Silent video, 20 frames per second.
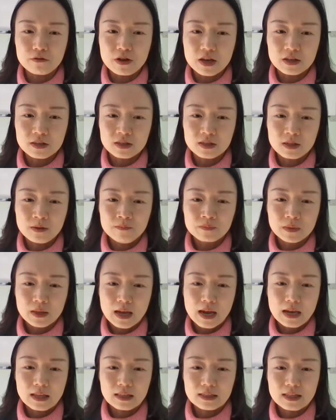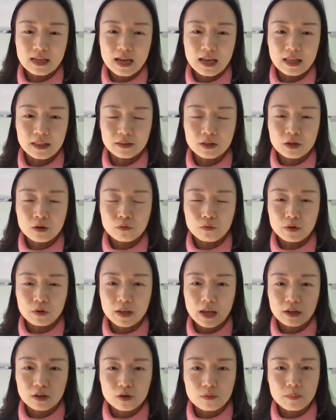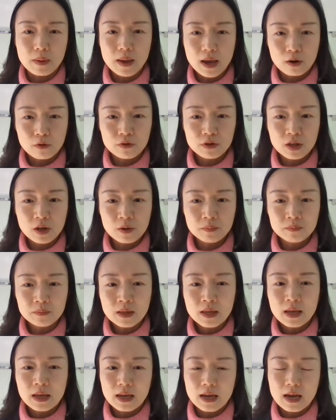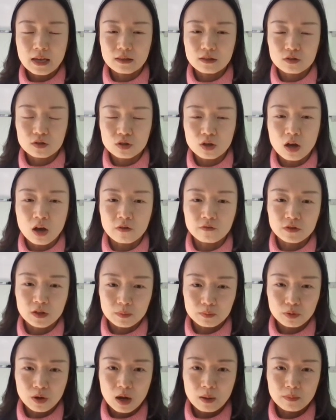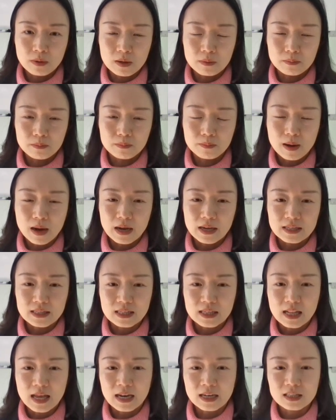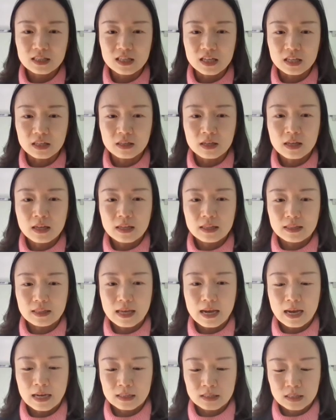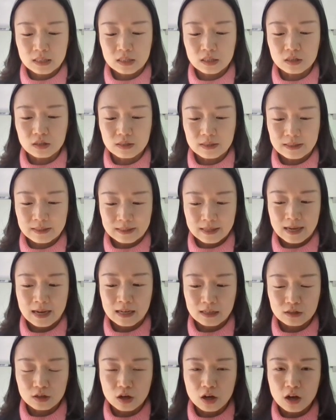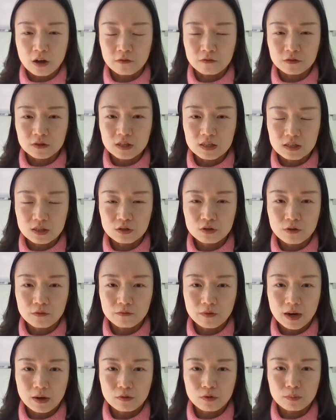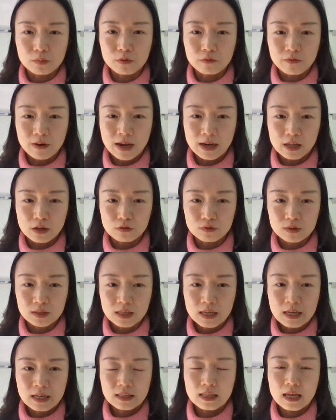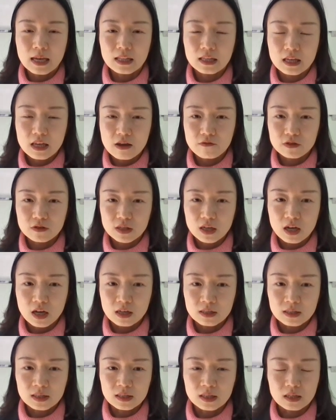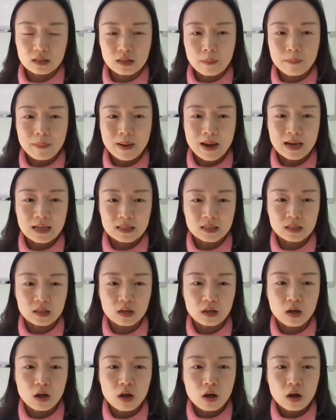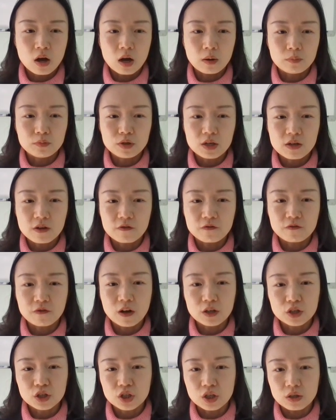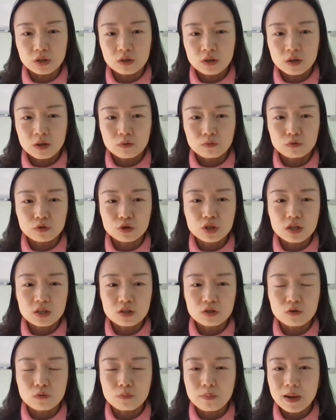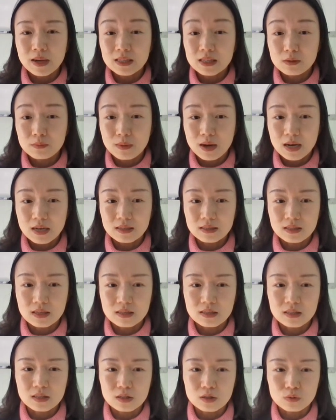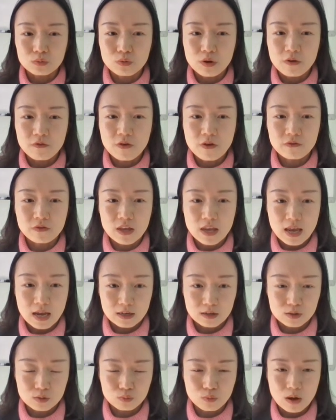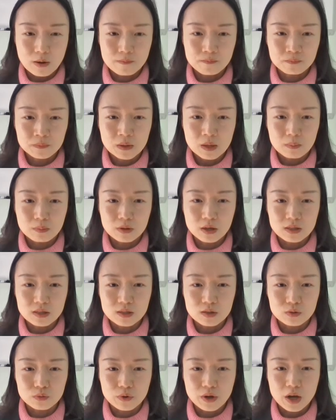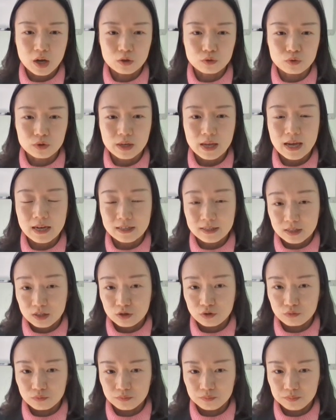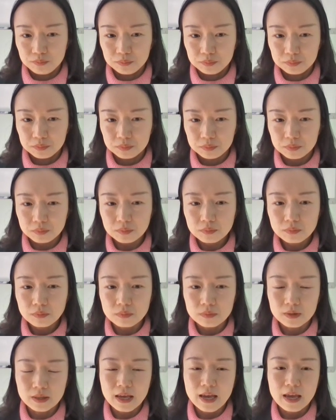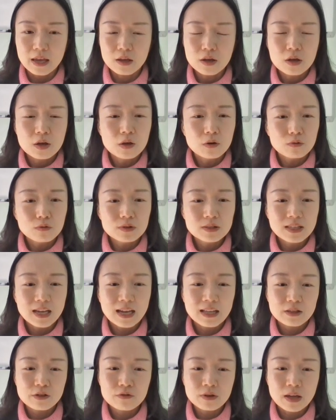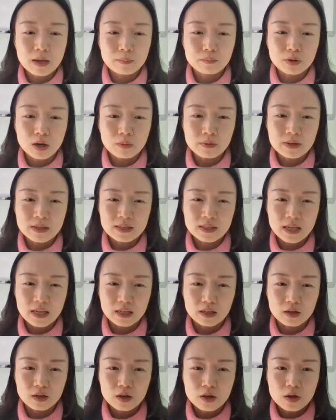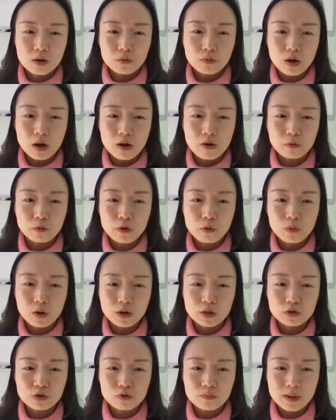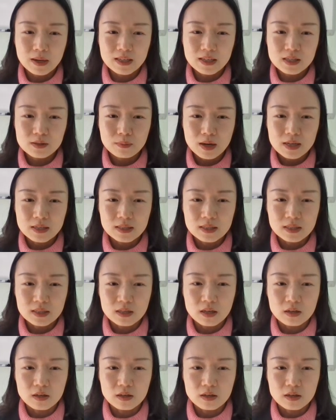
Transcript: is, and then we can compare them and solve the problem by selecting that set of decision variable values that gives us the best objective function, which is to maximize this 350x1 plus 300x2. Okay, with that, you can probably think, well, we want to maximize